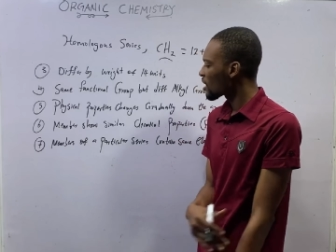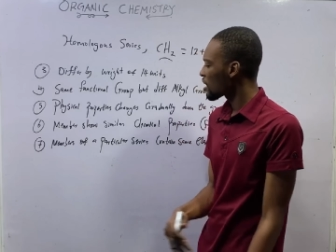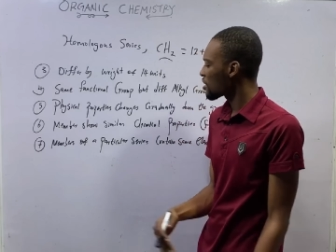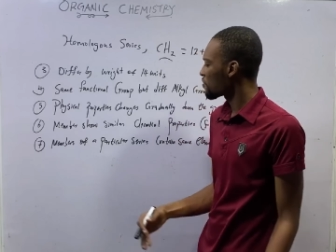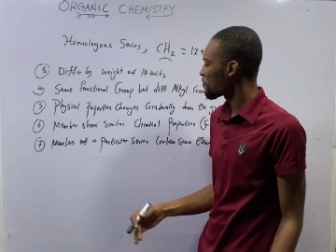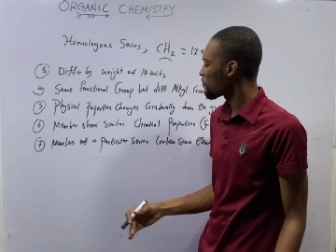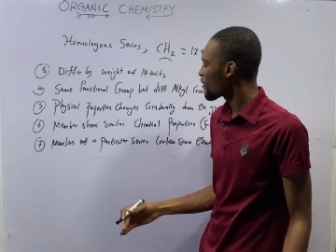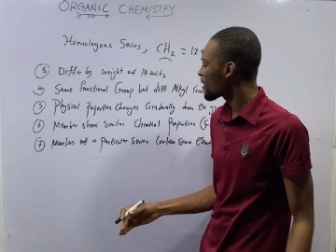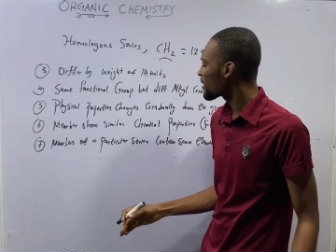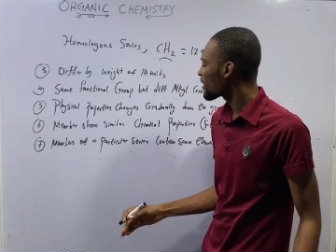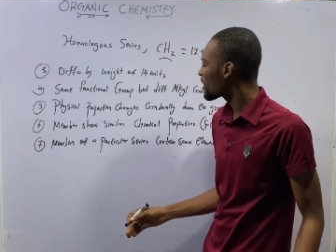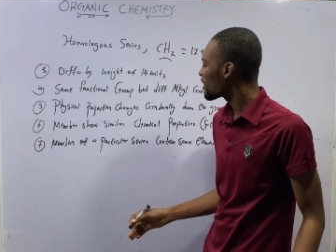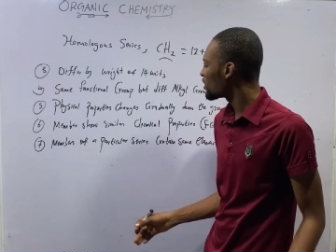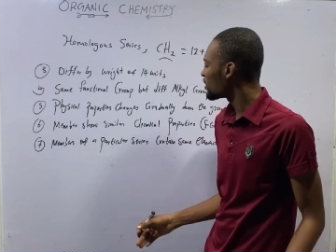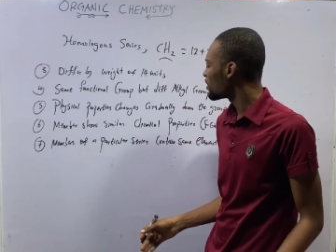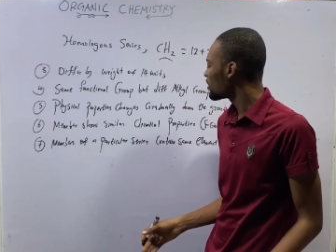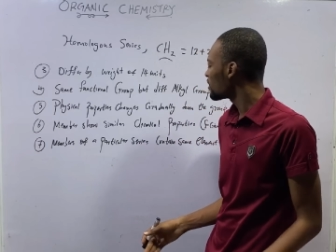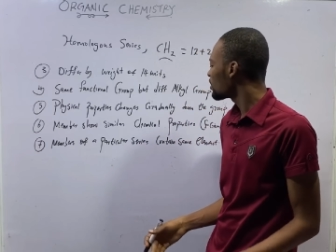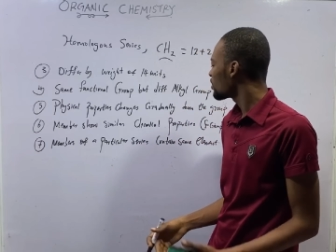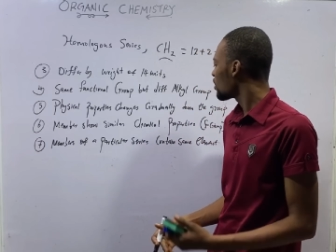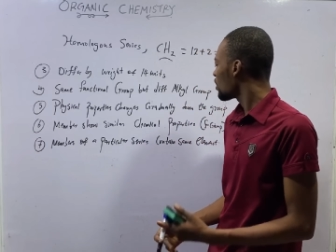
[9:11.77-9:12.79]
And
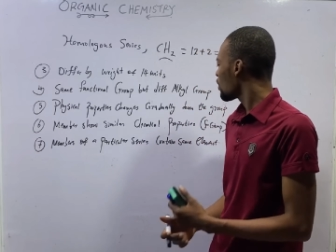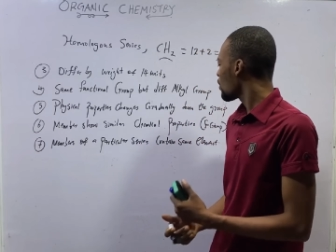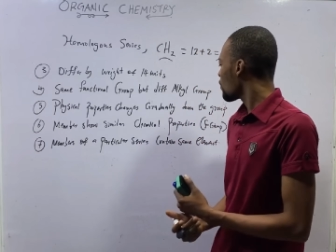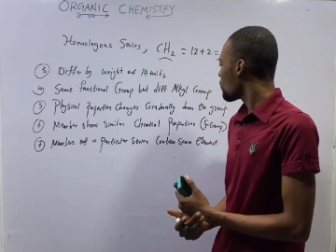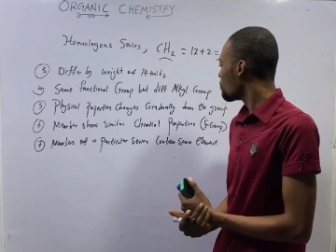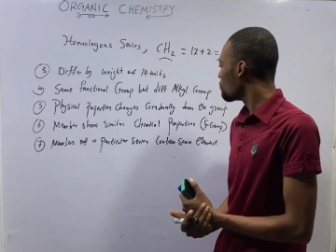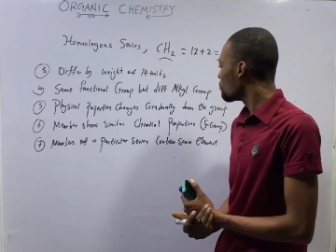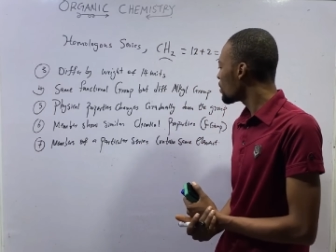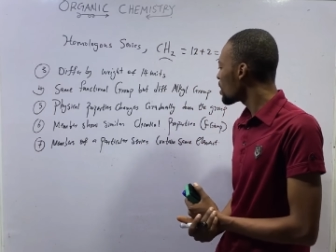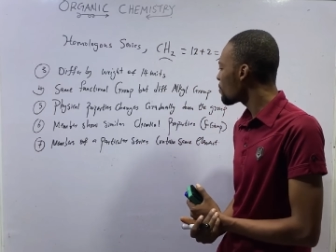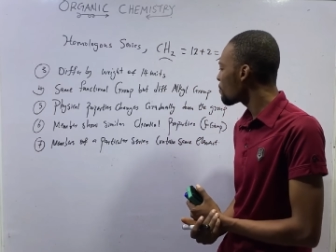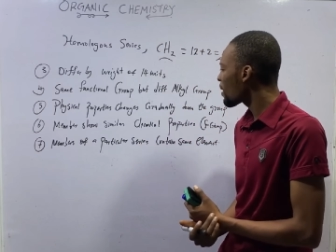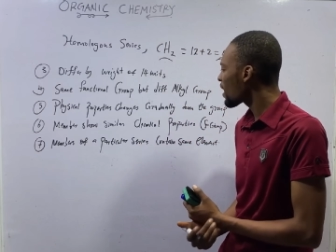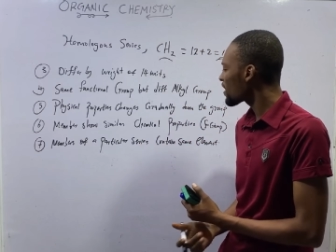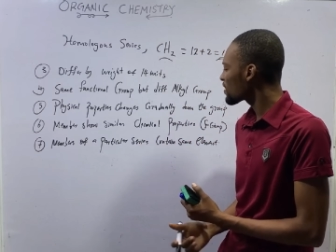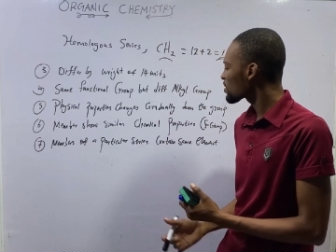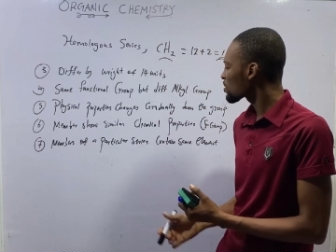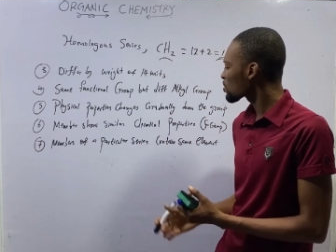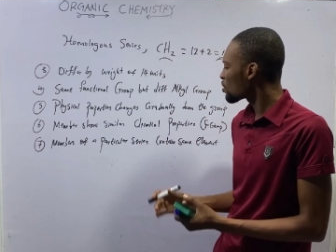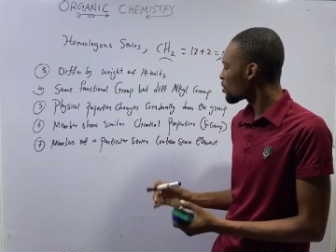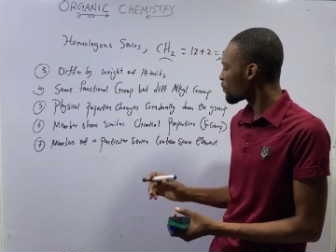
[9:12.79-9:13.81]
finally,
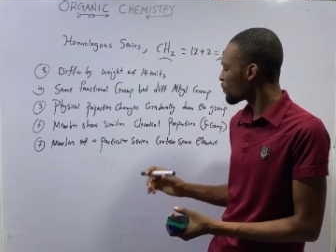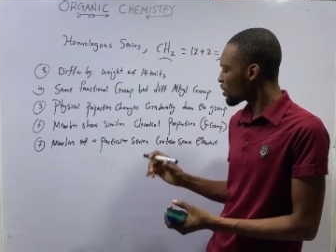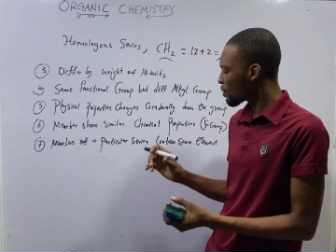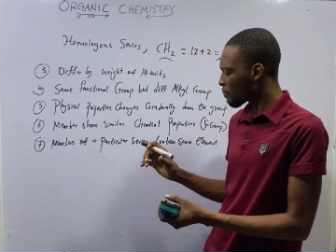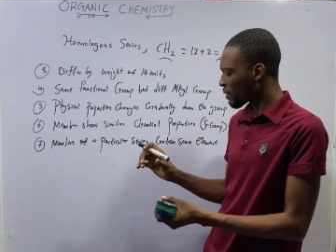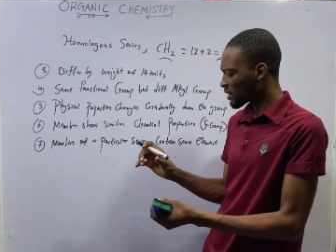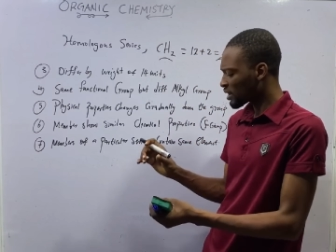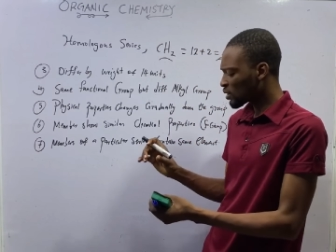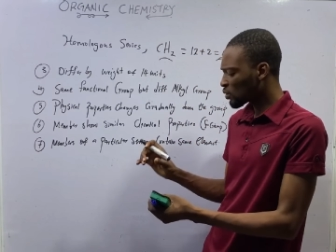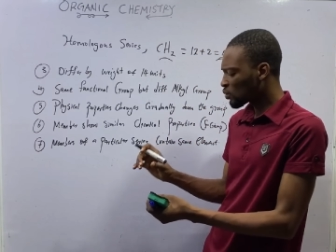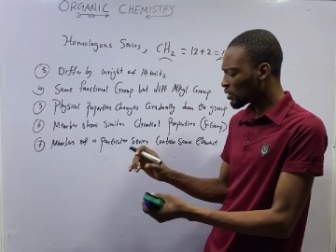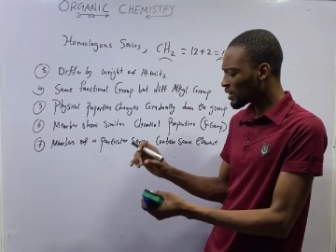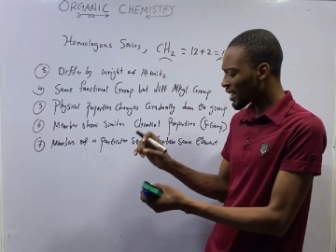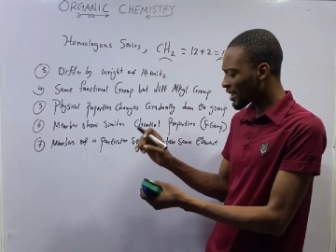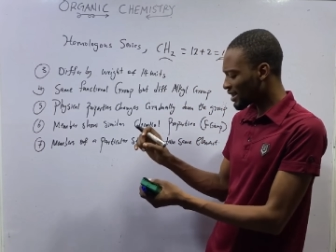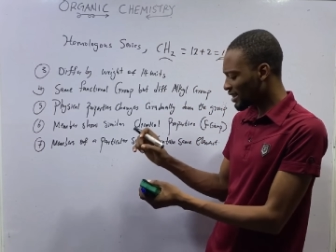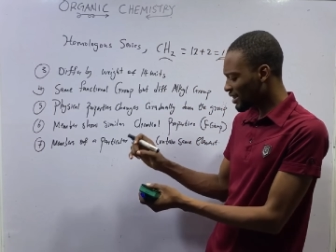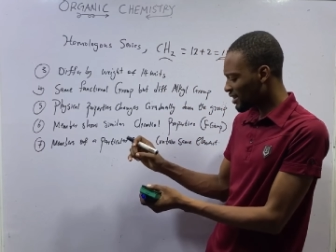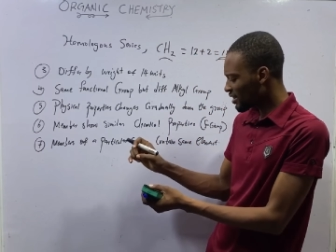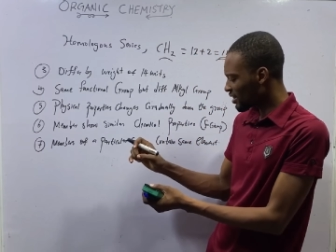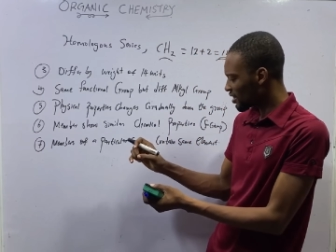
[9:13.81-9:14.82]
members of a particular
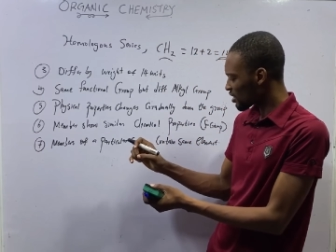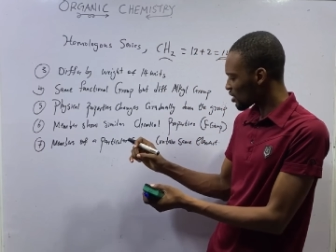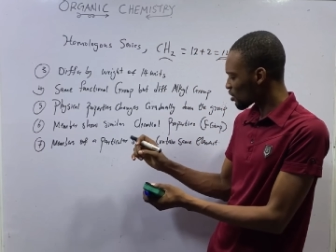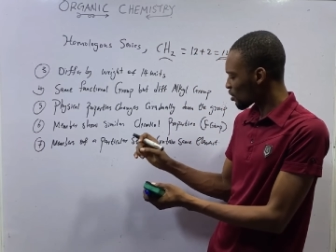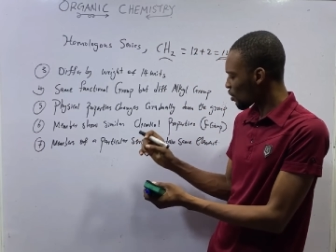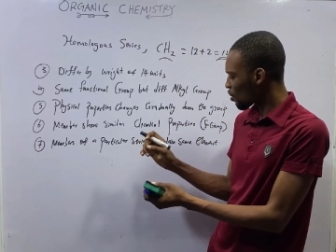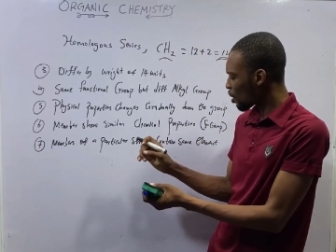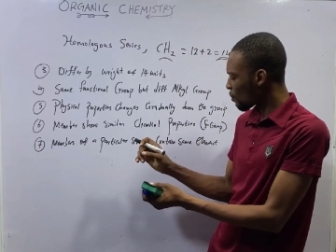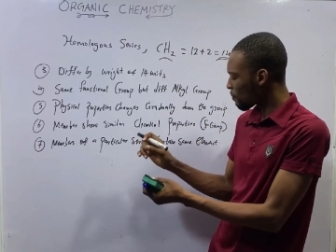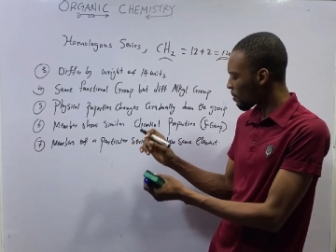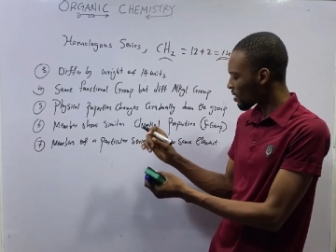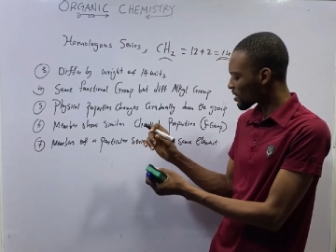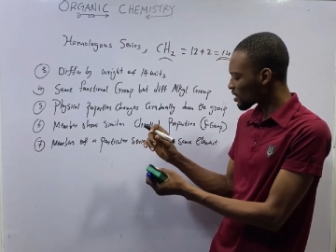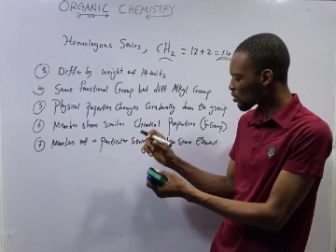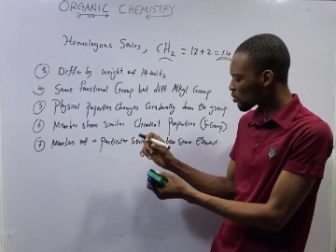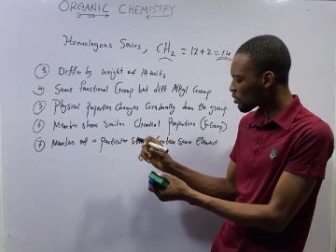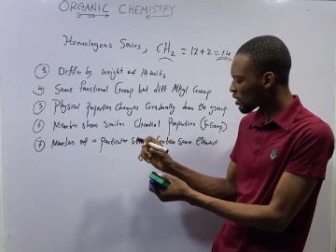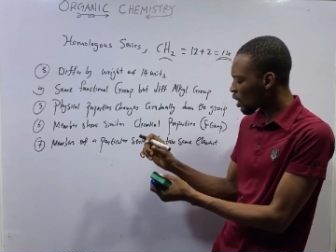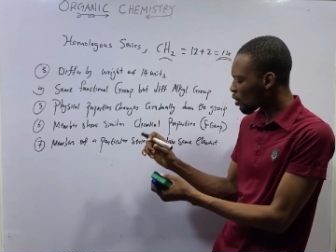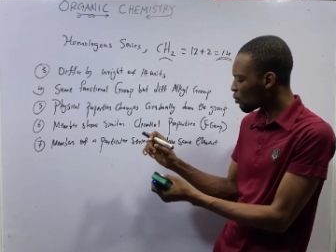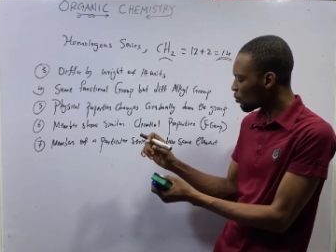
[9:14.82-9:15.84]
series or
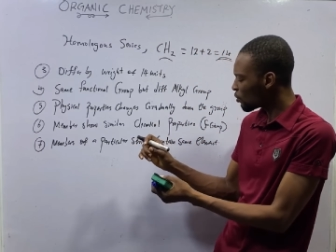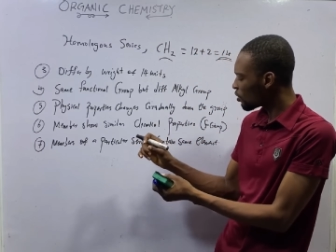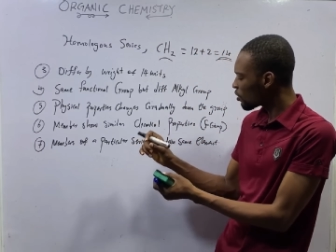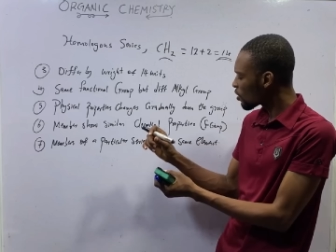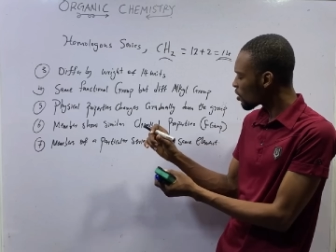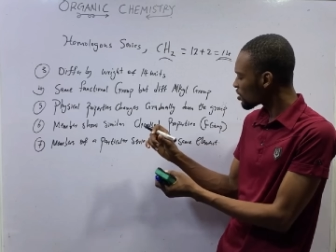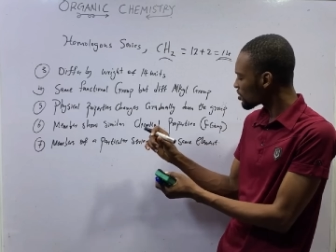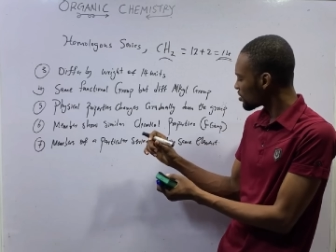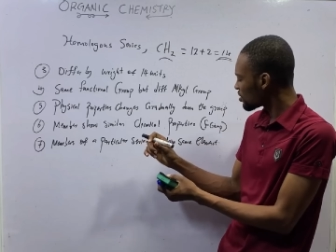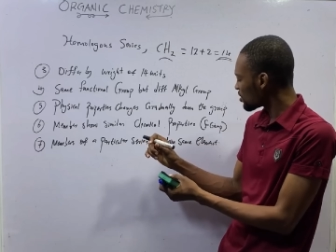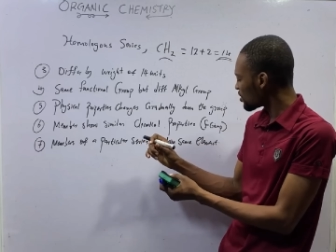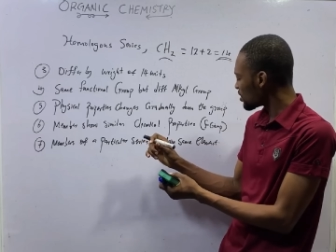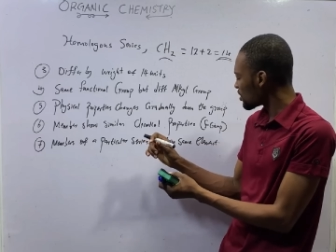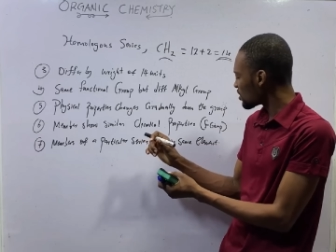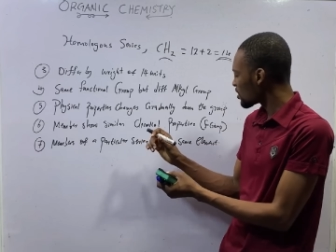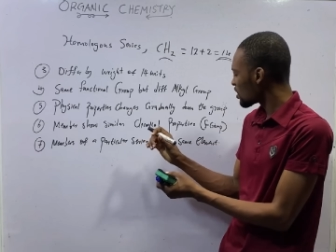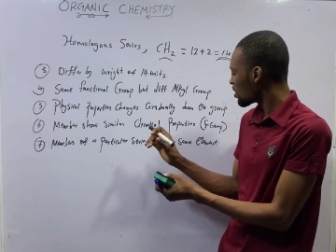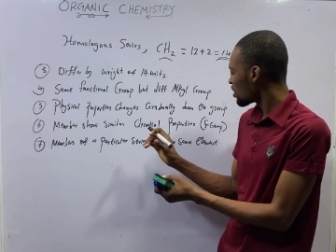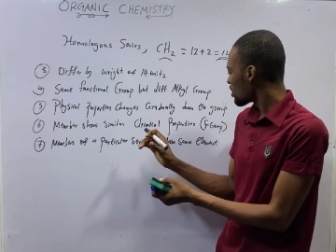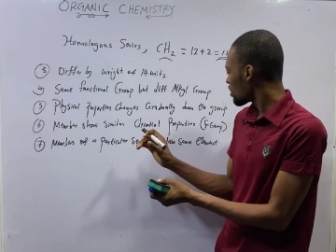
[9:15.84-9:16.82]
particular homologous series,